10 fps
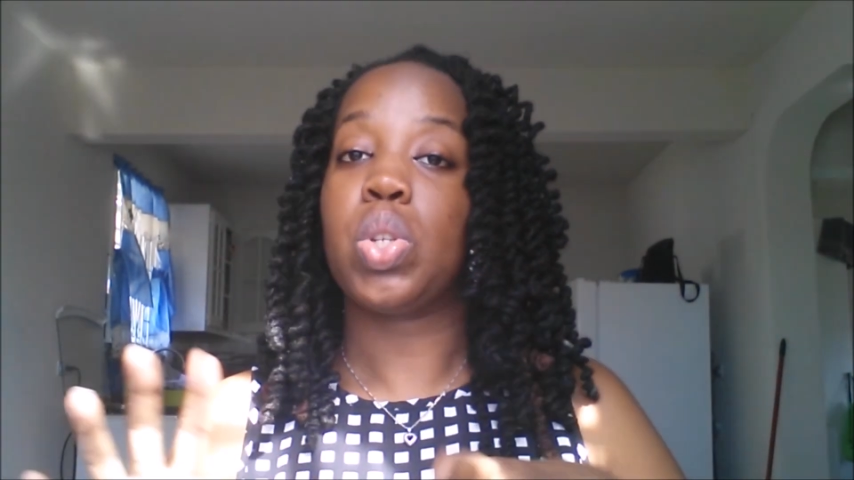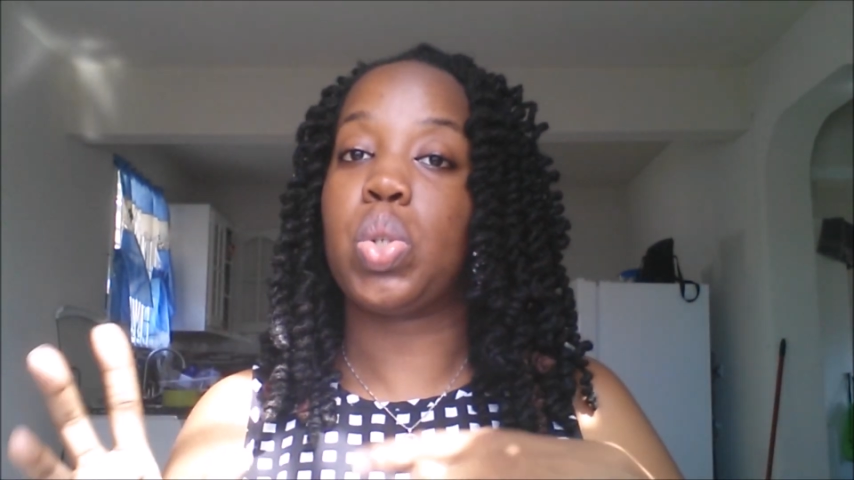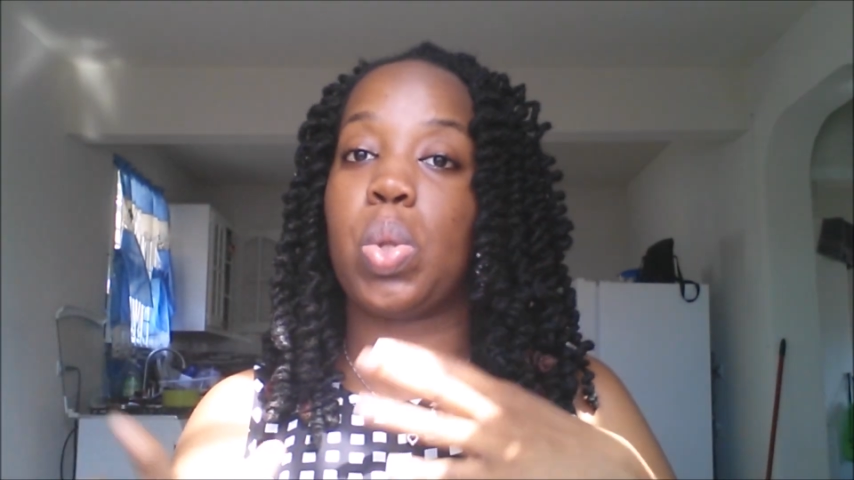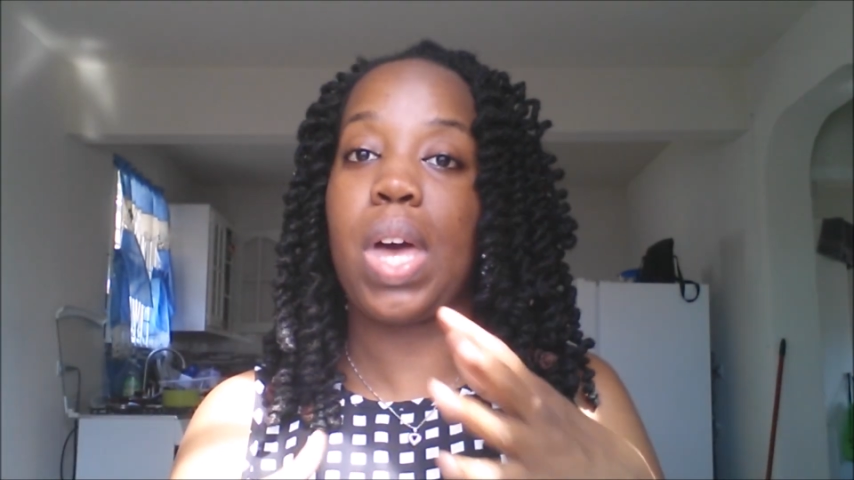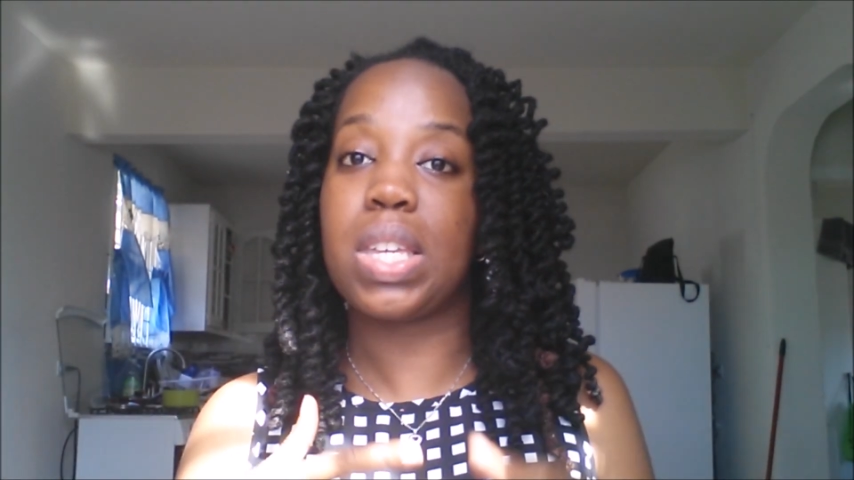
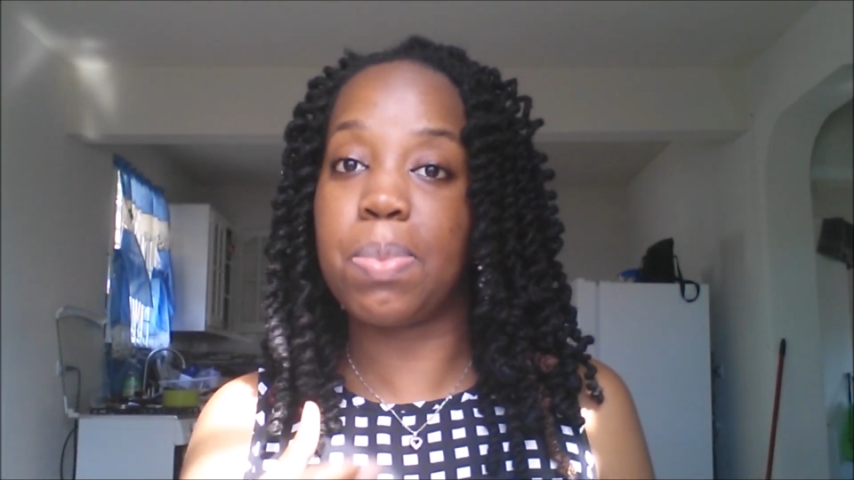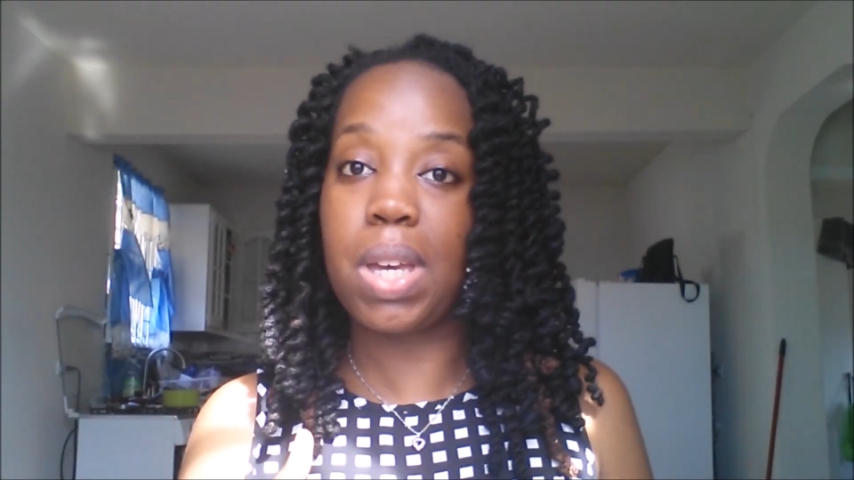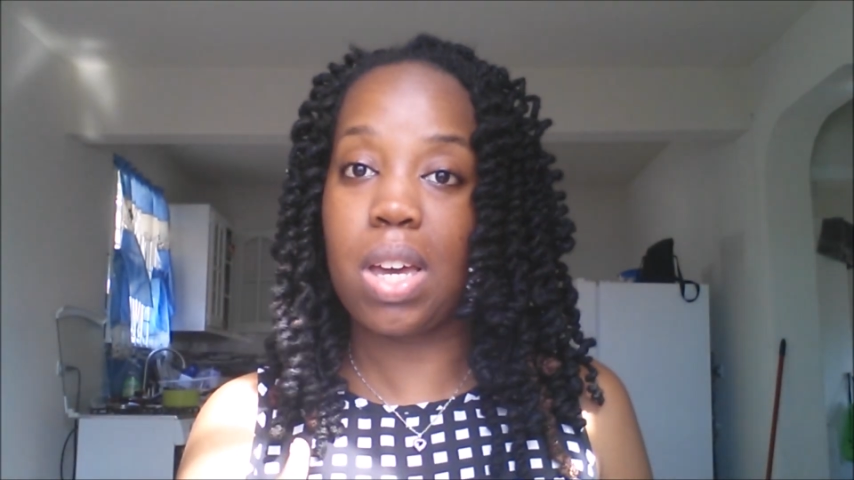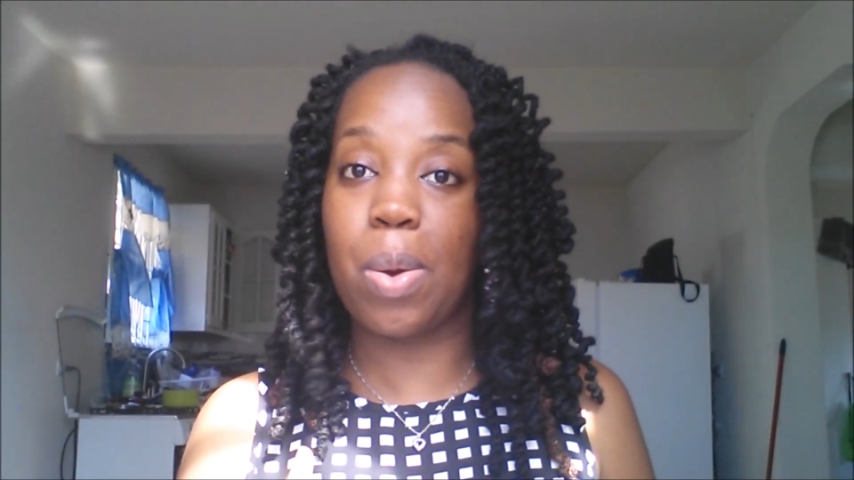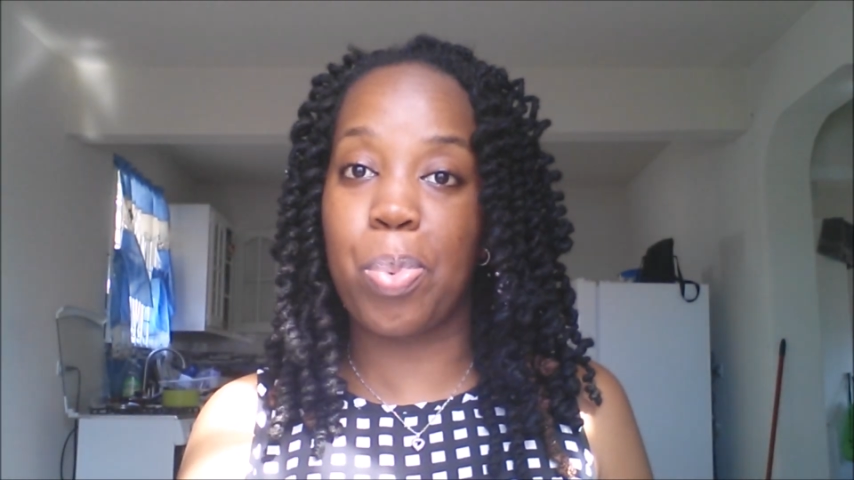So that's
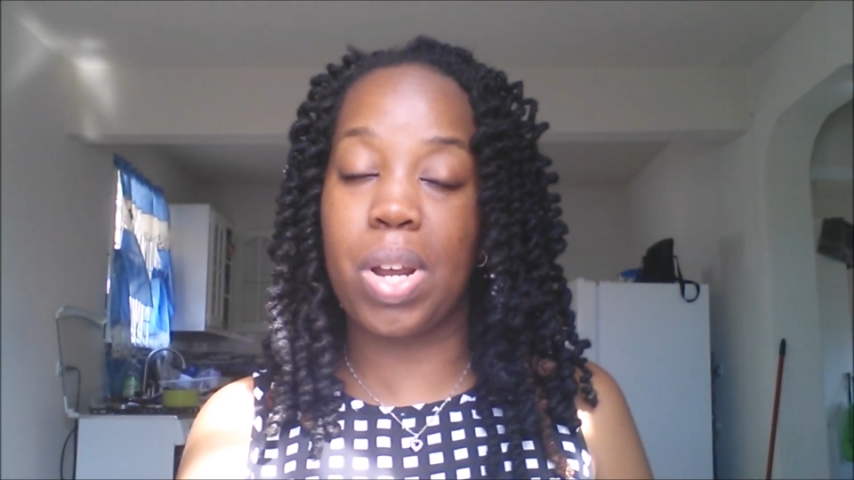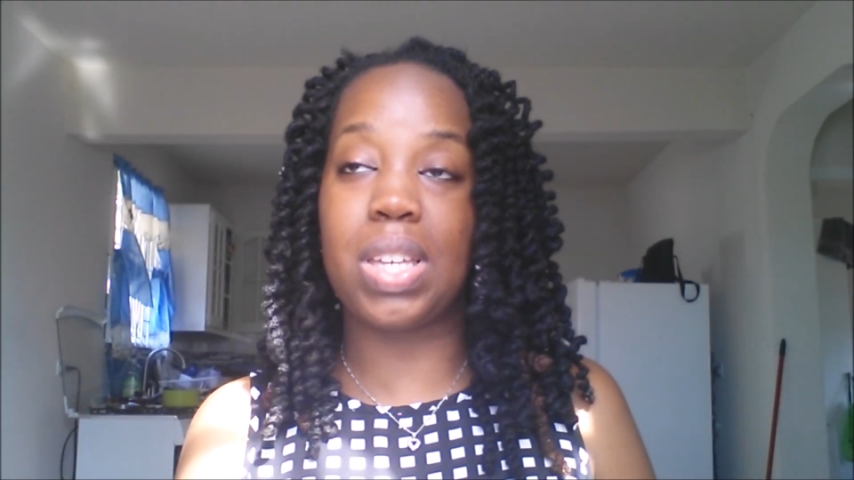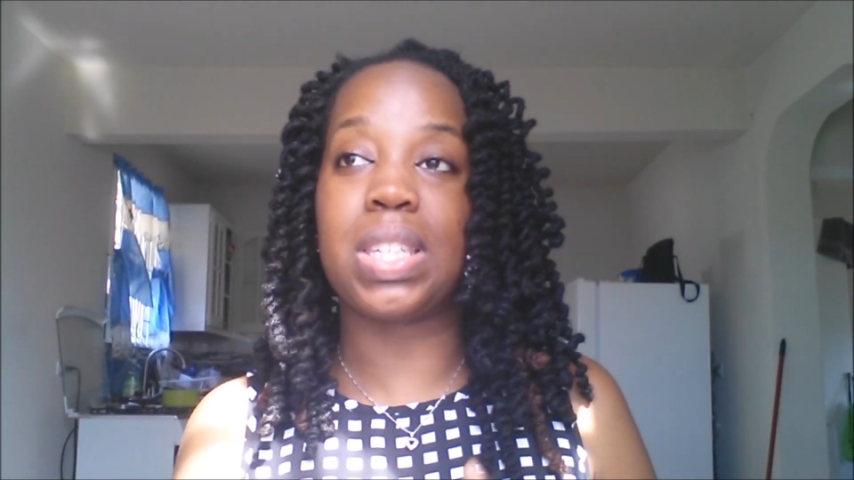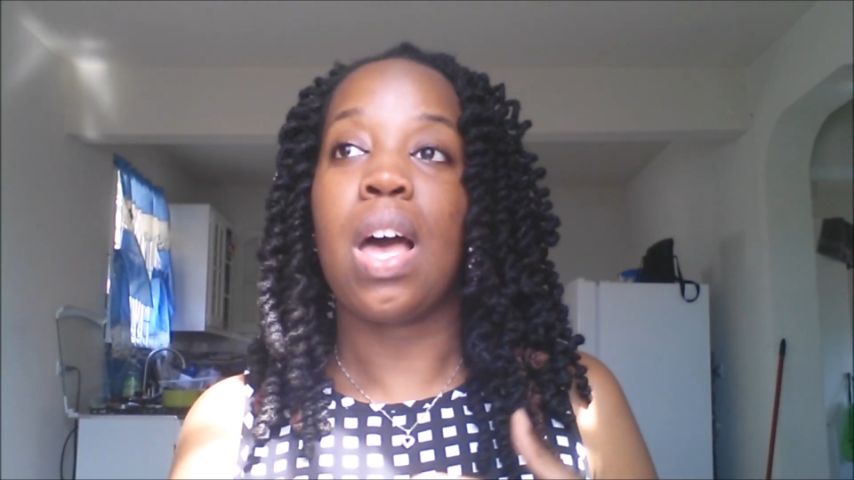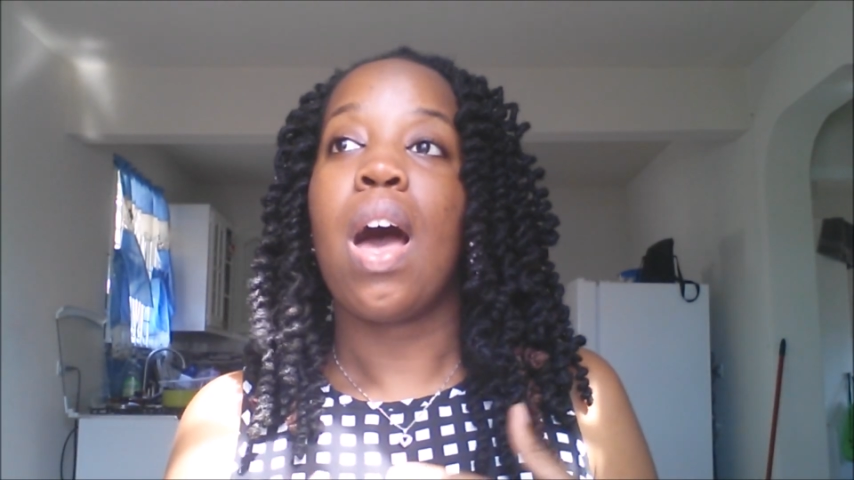my kind of
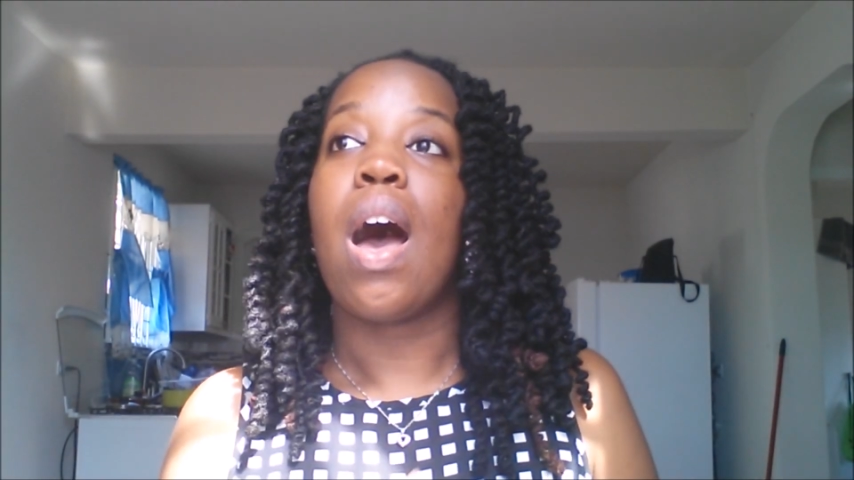price.